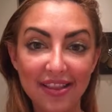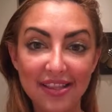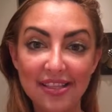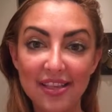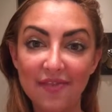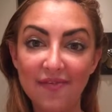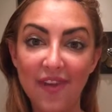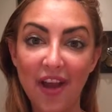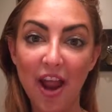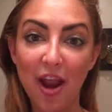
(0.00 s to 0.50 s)
this
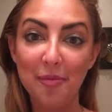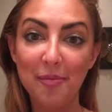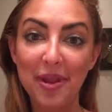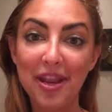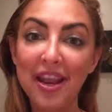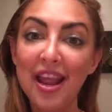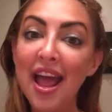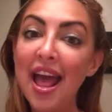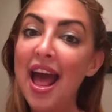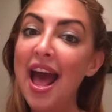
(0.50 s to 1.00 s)

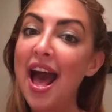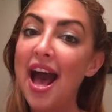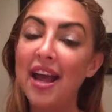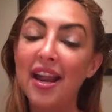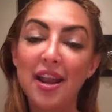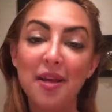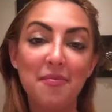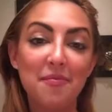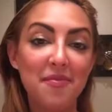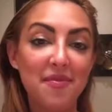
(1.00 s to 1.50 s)
environment, and
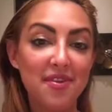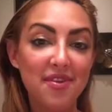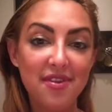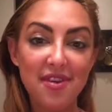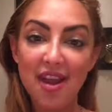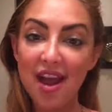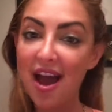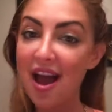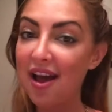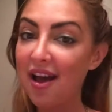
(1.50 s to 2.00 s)
I'm
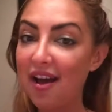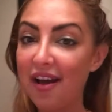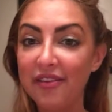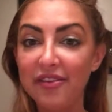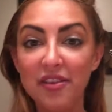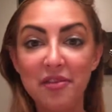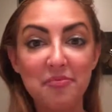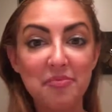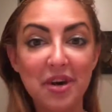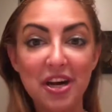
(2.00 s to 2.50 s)
not
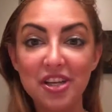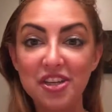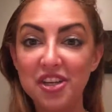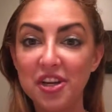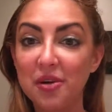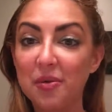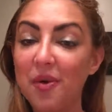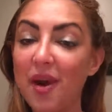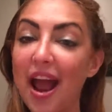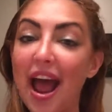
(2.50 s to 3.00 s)
on the
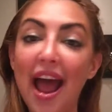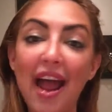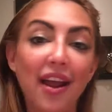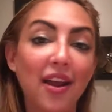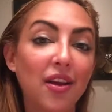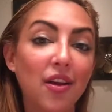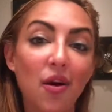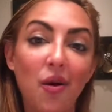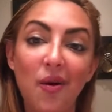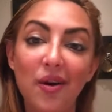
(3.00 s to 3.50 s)
budget where I
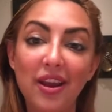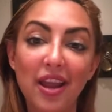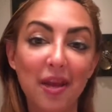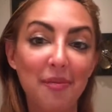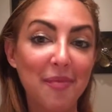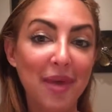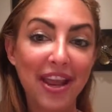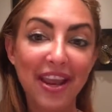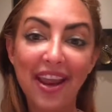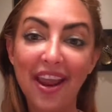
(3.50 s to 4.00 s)
can go and
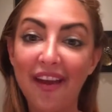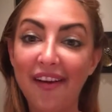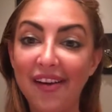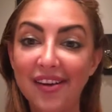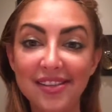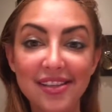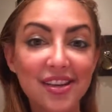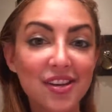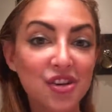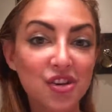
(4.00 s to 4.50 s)
get my
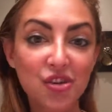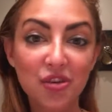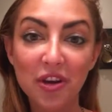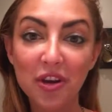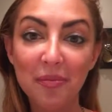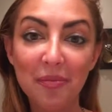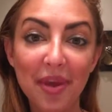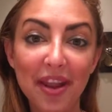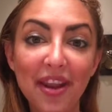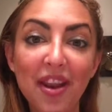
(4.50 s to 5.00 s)
keratin
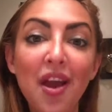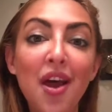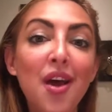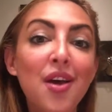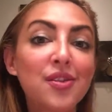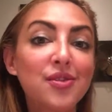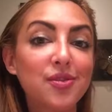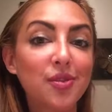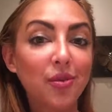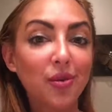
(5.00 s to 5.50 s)
treatment.
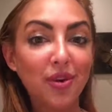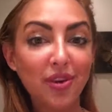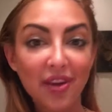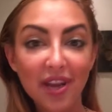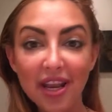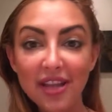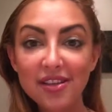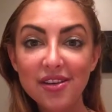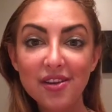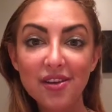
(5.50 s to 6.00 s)
So you
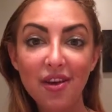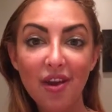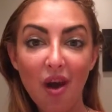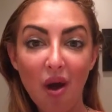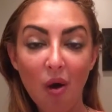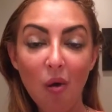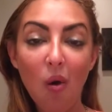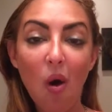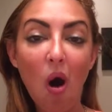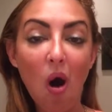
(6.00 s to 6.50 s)
need to
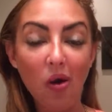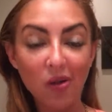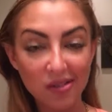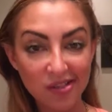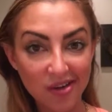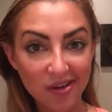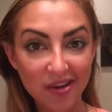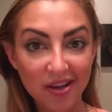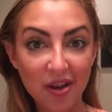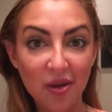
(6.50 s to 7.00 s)
know
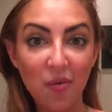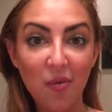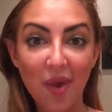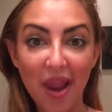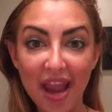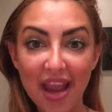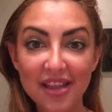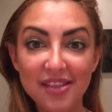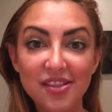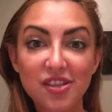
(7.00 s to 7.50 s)
alternate
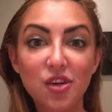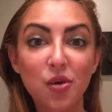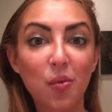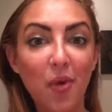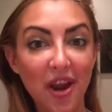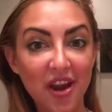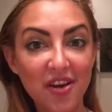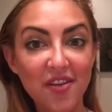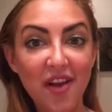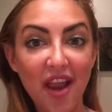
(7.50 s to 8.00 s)
ways to
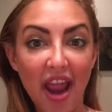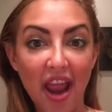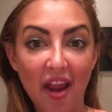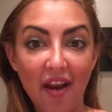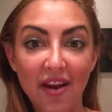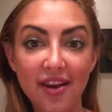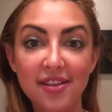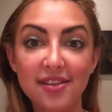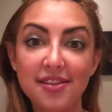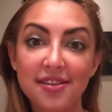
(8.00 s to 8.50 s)
wear your
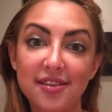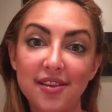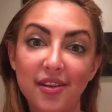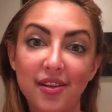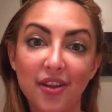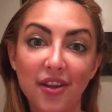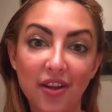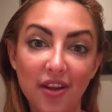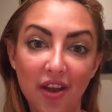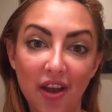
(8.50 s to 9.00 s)
hair and still
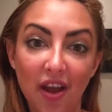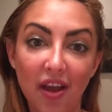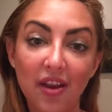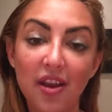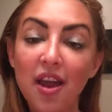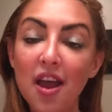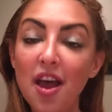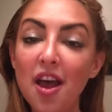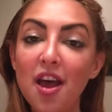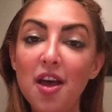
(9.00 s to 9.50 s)
look good,
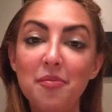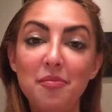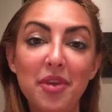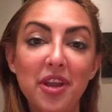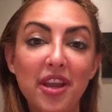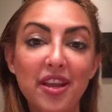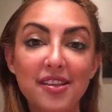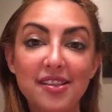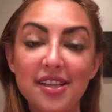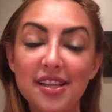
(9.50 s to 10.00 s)

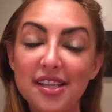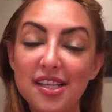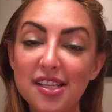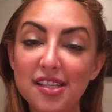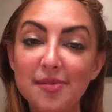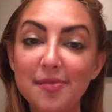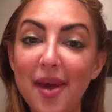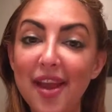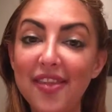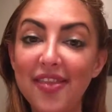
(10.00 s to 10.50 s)
because this
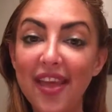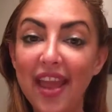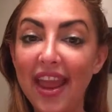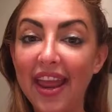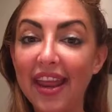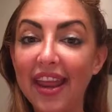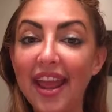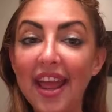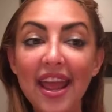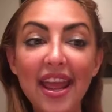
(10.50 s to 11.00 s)
is my
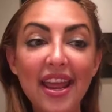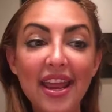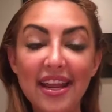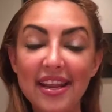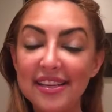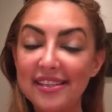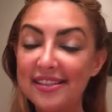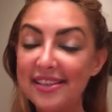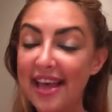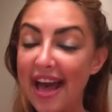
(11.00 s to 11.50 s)
thing,
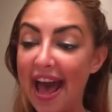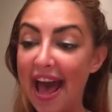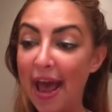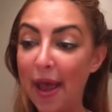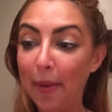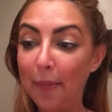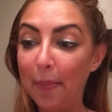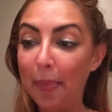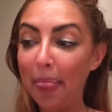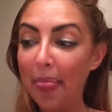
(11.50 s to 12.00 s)
is
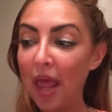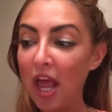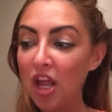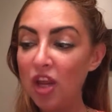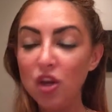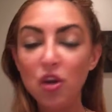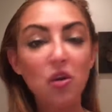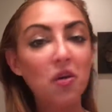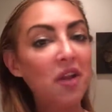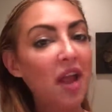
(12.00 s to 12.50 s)
that
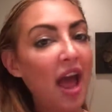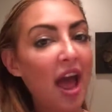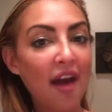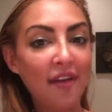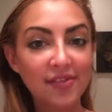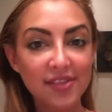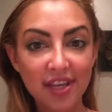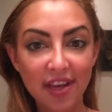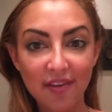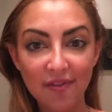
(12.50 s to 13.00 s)
you don't
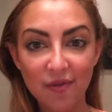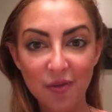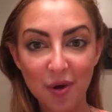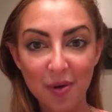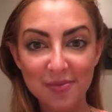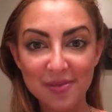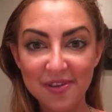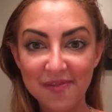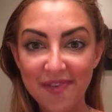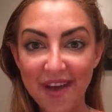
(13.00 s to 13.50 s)
have to
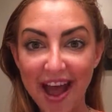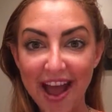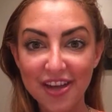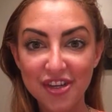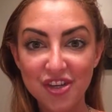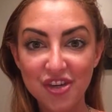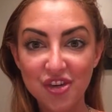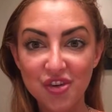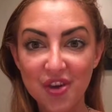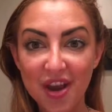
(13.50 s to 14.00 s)
conform to
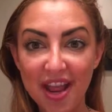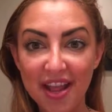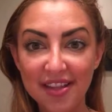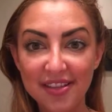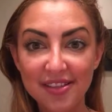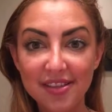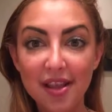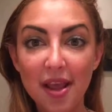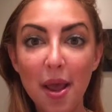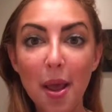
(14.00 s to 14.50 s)
fashion
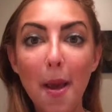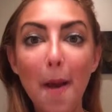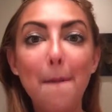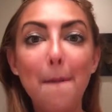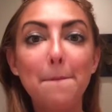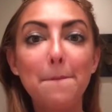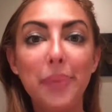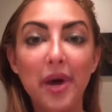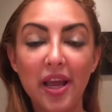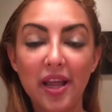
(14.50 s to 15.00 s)
trends,
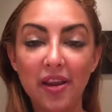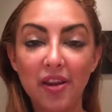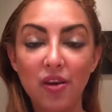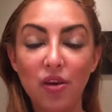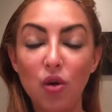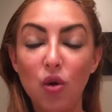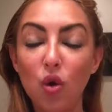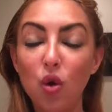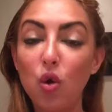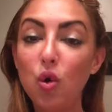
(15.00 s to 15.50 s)

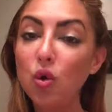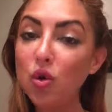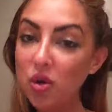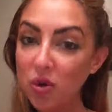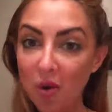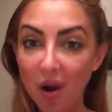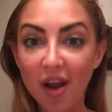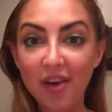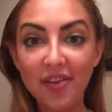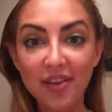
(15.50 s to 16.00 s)
but who you
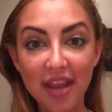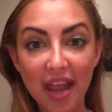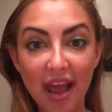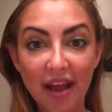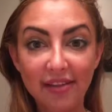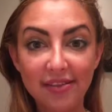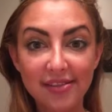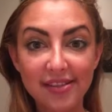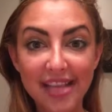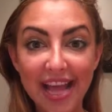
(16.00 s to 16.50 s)
are on the
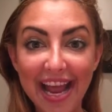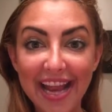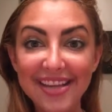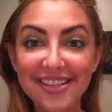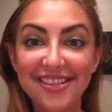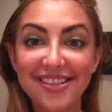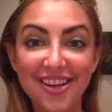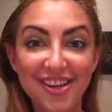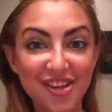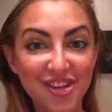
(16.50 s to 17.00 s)

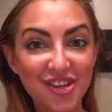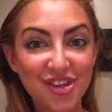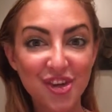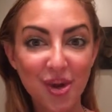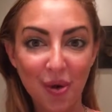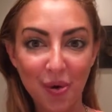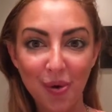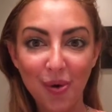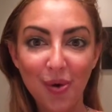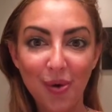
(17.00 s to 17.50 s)
outside does
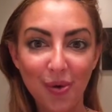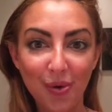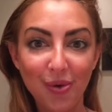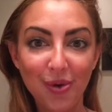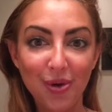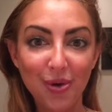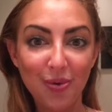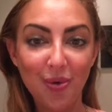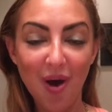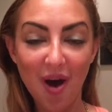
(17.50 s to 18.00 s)
show who
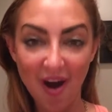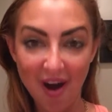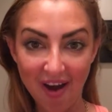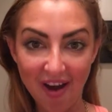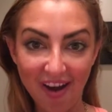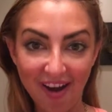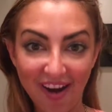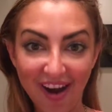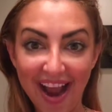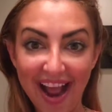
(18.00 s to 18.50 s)
you
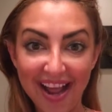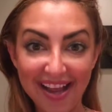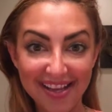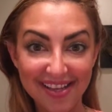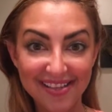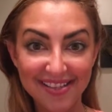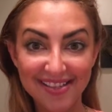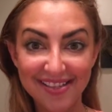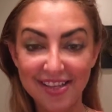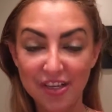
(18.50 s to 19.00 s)
are
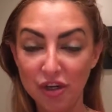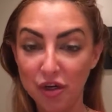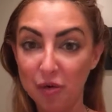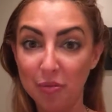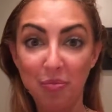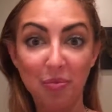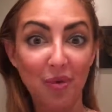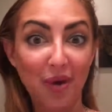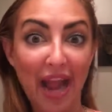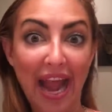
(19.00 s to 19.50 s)
as
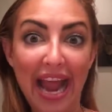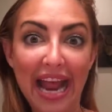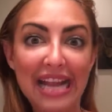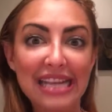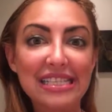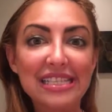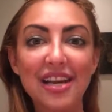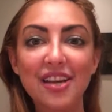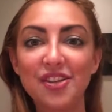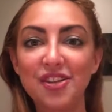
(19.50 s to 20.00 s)
your
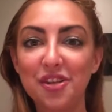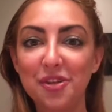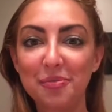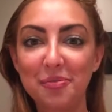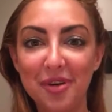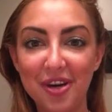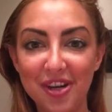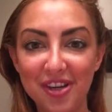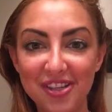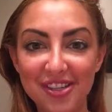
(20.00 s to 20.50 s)
brand, as your
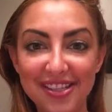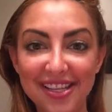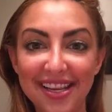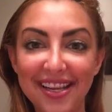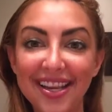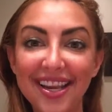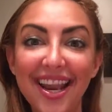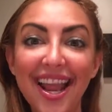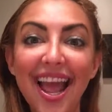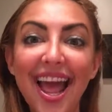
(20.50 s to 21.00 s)

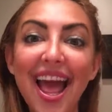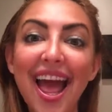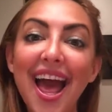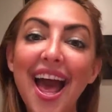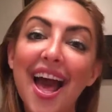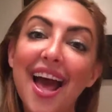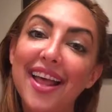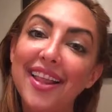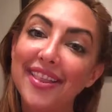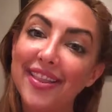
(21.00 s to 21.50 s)
person.
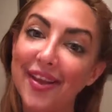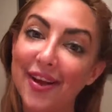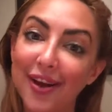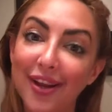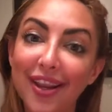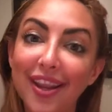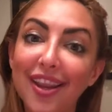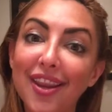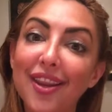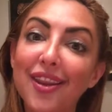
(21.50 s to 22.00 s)
And look,
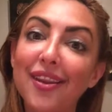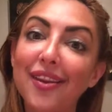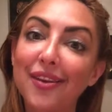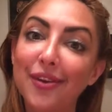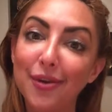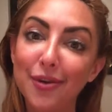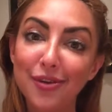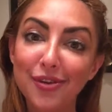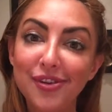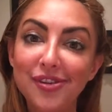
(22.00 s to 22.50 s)

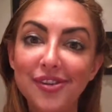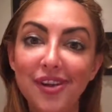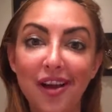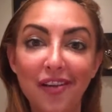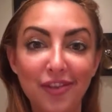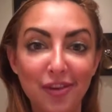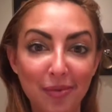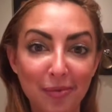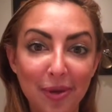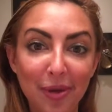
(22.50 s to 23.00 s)
you still
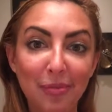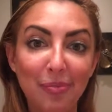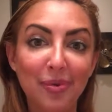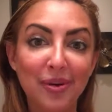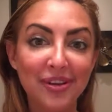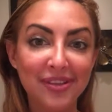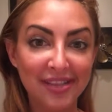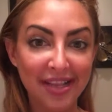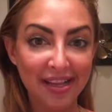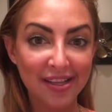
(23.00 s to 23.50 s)
have to be
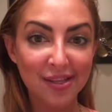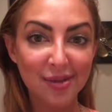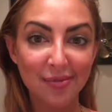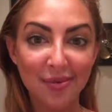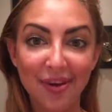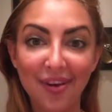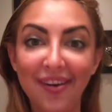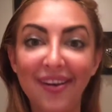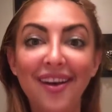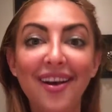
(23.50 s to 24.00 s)

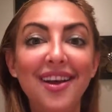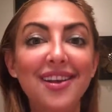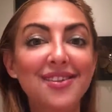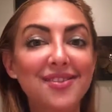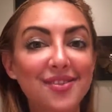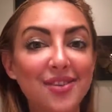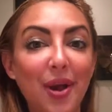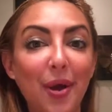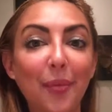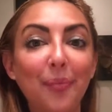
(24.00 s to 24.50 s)
presentable.
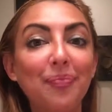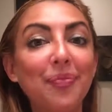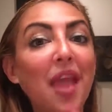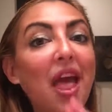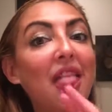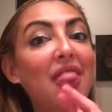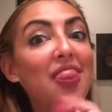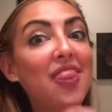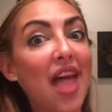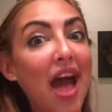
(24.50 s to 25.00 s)
So
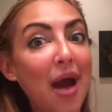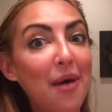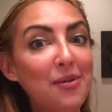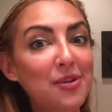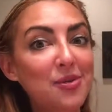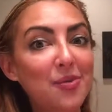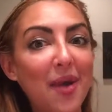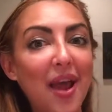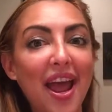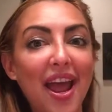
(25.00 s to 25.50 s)
that
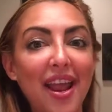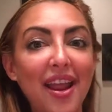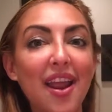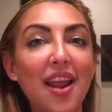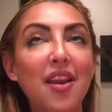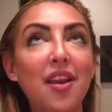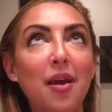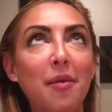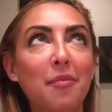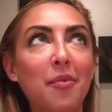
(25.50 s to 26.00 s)
was
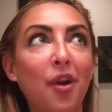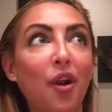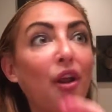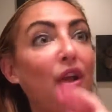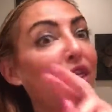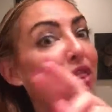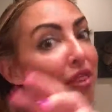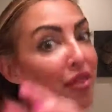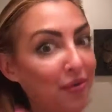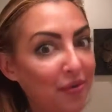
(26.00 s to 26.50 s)
way
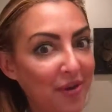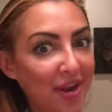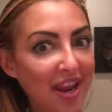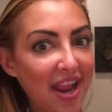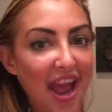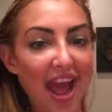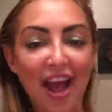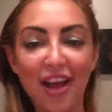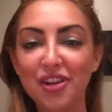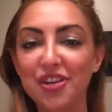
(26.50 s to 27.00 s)
number three,
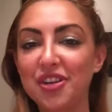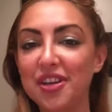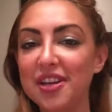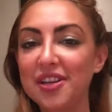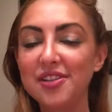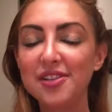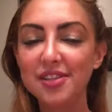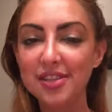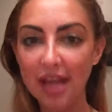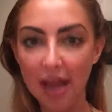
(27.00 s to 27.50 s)
actually.
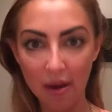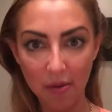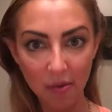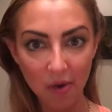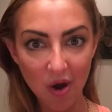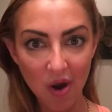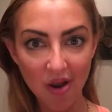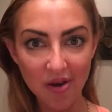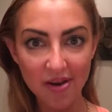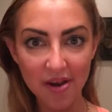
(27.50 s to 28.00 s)
So now
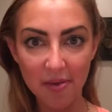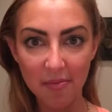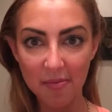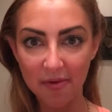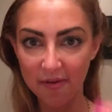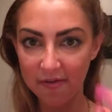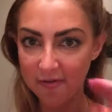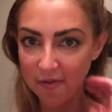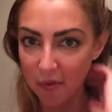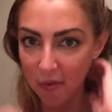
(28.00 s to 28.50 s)
we're on
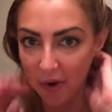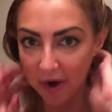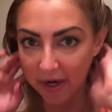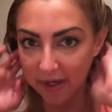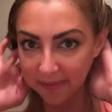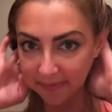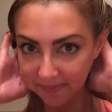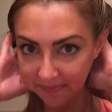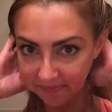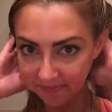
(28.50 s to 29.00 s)
number
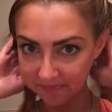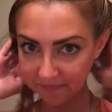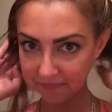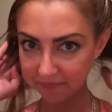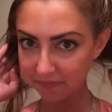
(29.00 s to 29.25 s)
four,